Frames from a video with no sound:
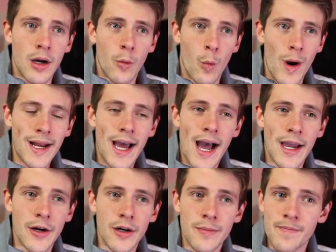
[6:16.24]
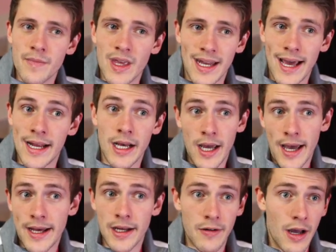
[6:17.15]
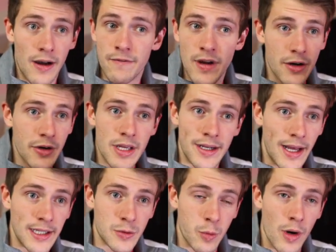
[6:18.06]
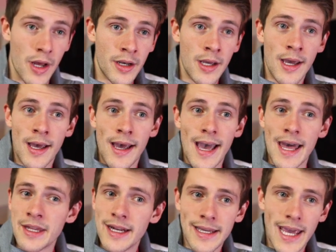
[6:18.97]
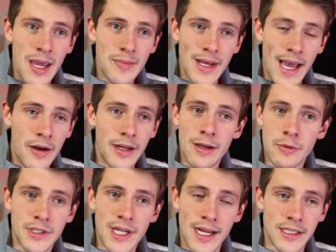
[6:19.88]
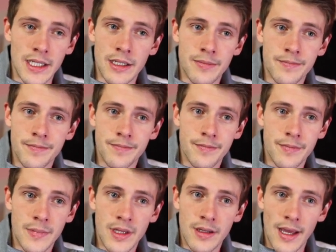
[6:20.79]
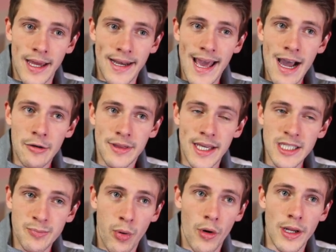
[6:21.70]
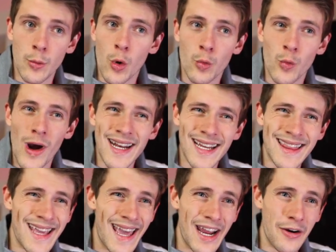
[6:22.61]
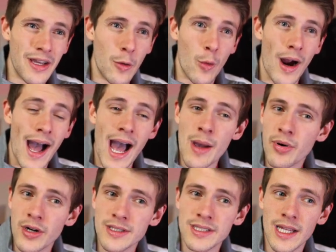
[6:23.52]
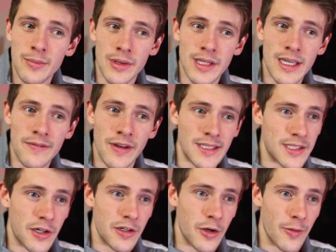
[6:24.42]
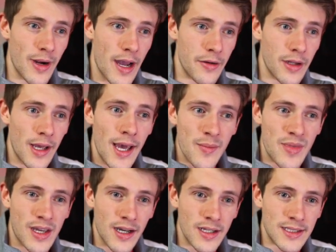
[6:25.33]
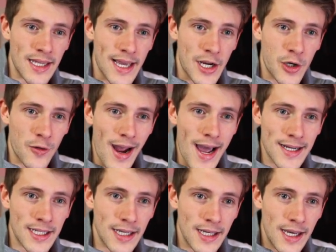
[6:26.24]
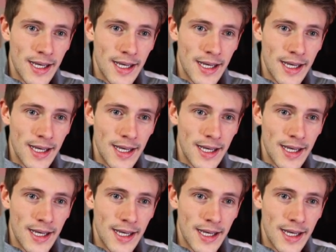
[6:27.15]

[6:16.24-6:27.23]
went higher, and had a, had a, a very nice run. And then it came down, it rejected. And now at this point, we're right at the area where I personally believe it's turning around because it cracked